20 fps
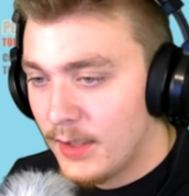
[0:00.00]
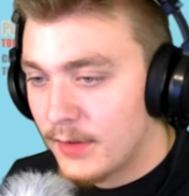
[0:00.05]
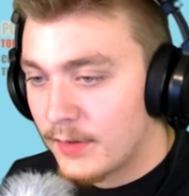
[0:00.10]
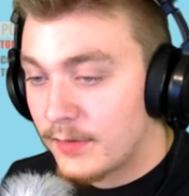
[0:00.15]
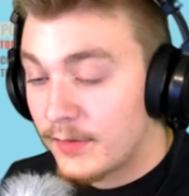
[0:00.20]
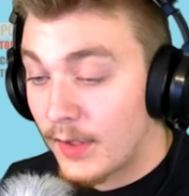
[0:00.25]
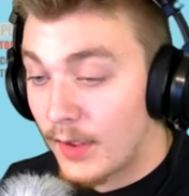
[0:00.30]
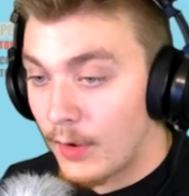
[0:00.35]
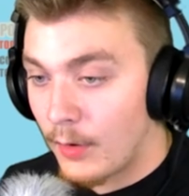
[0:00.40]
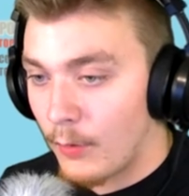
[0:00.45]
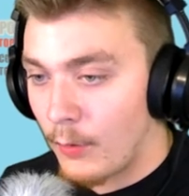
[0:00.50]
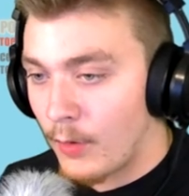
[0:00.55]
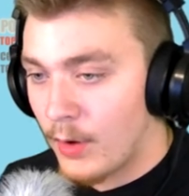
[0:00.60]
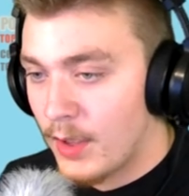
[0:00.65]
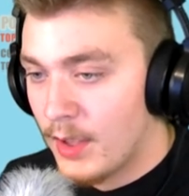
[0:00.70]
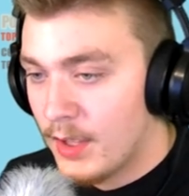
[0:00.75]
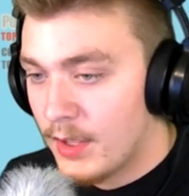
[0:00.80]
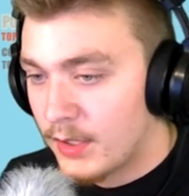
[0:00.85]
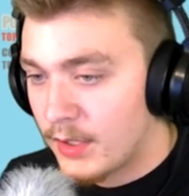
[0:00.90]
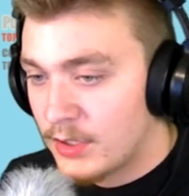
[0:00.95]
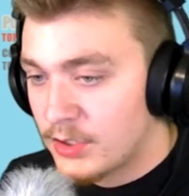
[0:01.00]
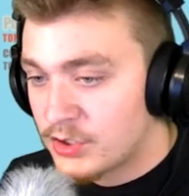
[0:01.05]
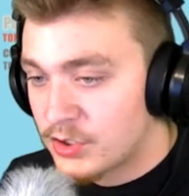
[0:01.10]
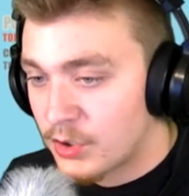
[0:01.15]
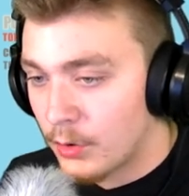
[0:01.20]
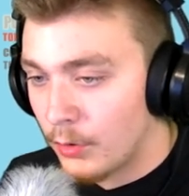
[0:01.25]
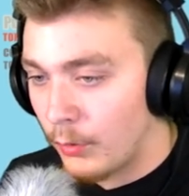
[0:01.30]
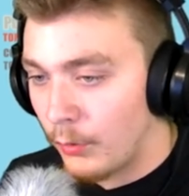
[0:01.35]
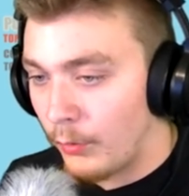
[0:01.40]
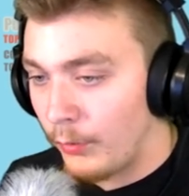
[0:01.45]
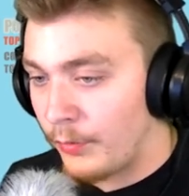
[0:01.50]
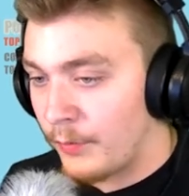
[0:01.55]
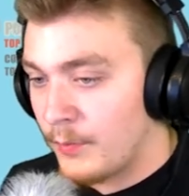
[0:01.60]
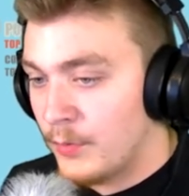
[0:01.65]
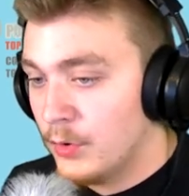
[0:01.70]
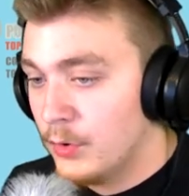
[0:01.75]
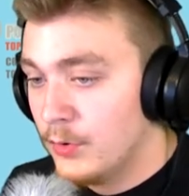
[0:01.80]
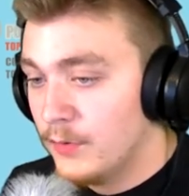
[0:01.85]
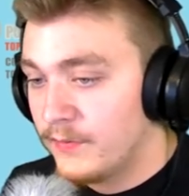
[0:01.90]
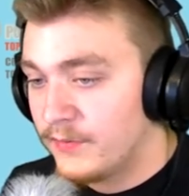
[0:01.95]
So, controls,
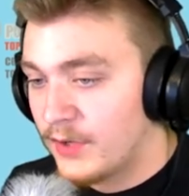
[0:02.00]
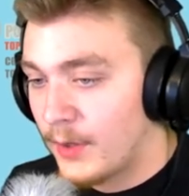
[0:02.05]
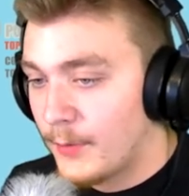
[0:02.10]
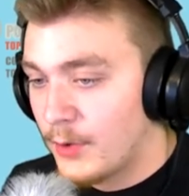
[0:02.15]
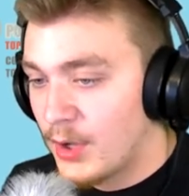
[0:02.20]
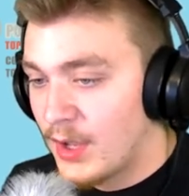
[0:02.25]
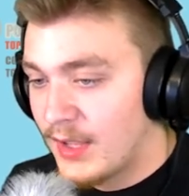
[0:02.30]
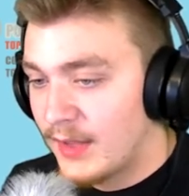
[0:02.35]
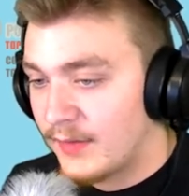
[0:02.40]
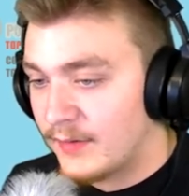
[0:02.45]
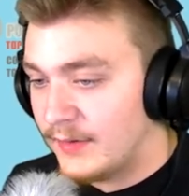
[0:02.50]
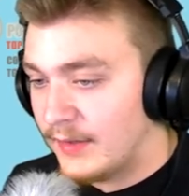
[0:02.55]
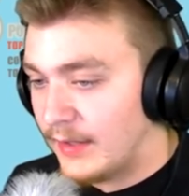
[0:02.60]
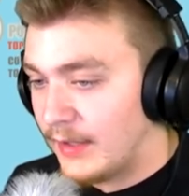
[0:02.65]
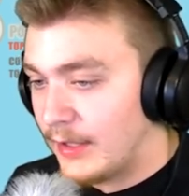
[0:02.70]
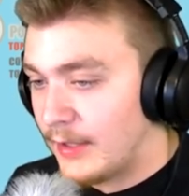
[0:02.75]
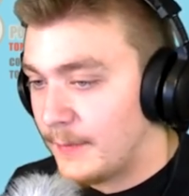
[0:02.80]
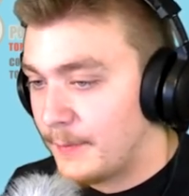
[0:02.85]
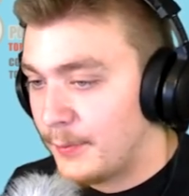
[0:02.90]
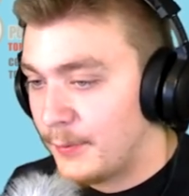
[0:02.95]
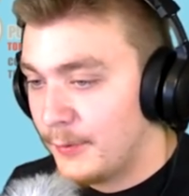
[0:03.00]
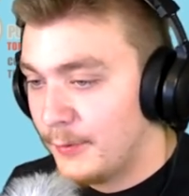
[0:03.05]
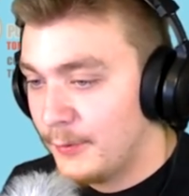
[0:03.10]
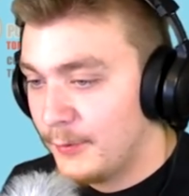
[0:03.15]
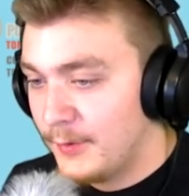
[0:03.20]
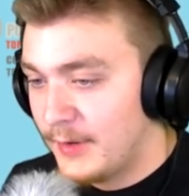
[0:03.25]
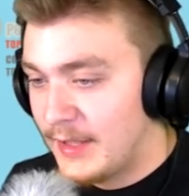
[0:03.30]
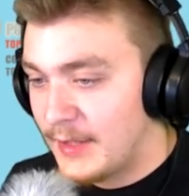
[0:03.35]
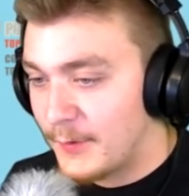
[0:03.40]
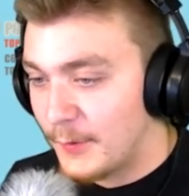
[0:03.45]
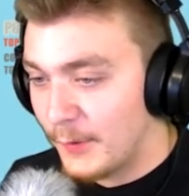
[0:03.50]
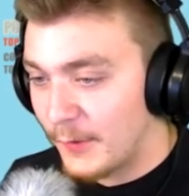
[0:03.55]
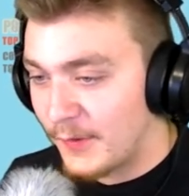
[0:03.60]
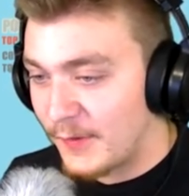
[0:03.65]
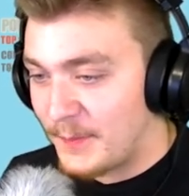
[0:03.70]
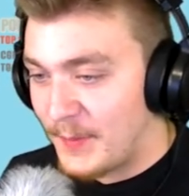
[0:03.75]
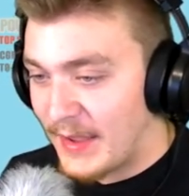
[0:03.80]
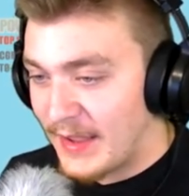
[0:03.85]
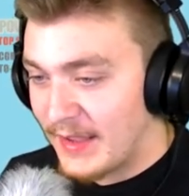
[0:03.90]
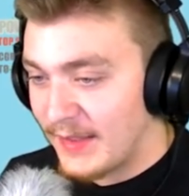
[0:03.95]
move W poo equals
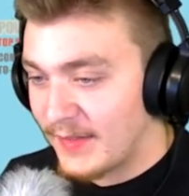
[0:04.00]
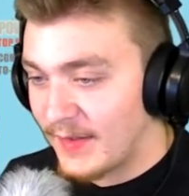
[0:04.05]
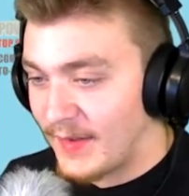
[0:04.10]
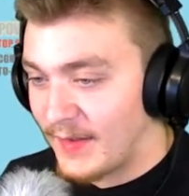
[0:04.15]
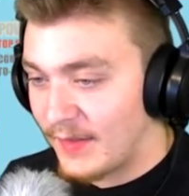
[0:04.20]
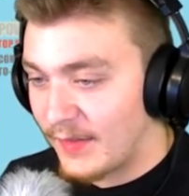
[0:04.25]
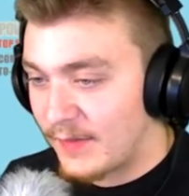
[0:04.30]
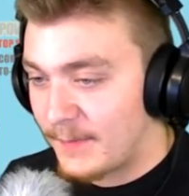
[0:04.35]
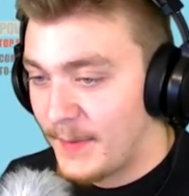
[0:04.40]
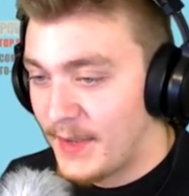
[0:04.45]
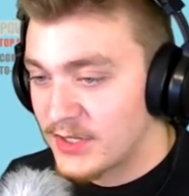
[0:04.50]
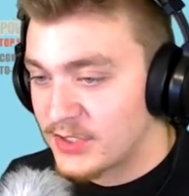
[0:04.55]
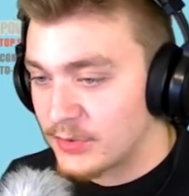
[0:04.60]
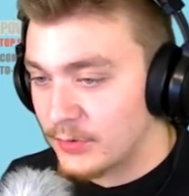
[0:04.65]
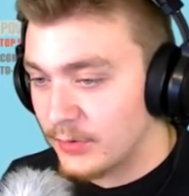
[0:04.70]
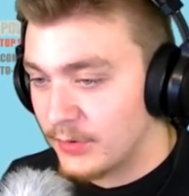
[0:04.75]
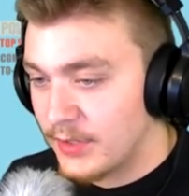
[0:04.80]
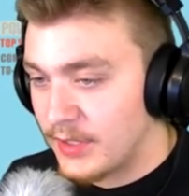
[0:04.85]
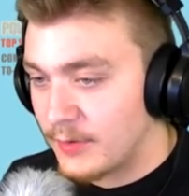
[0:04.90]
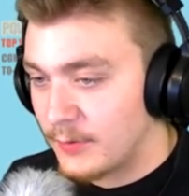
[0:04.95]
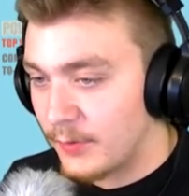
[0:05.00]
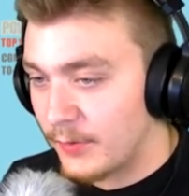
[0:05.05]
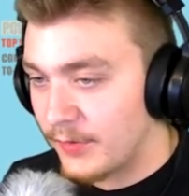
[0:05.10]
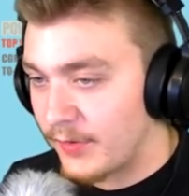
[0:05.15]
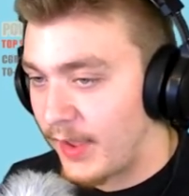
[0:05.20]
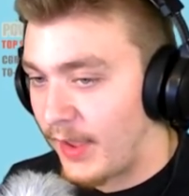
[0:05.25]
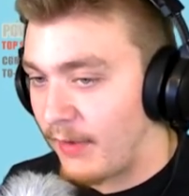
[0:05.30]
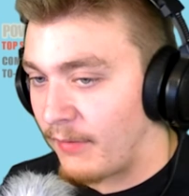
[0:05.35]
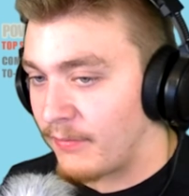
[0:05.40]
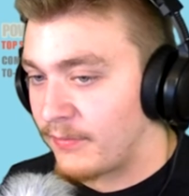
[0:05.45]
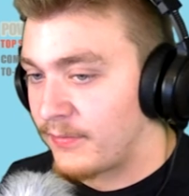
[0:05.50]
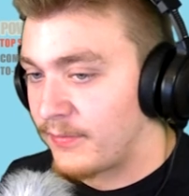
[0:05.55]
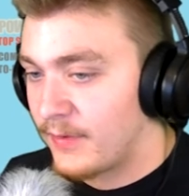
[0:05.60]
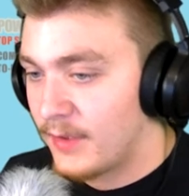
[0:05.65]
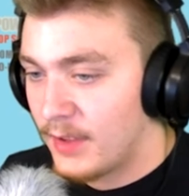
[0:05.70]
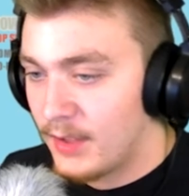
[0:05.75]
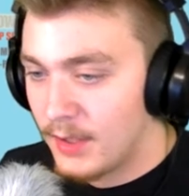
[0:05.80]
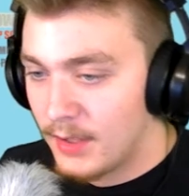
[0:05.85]
space, and special equals F.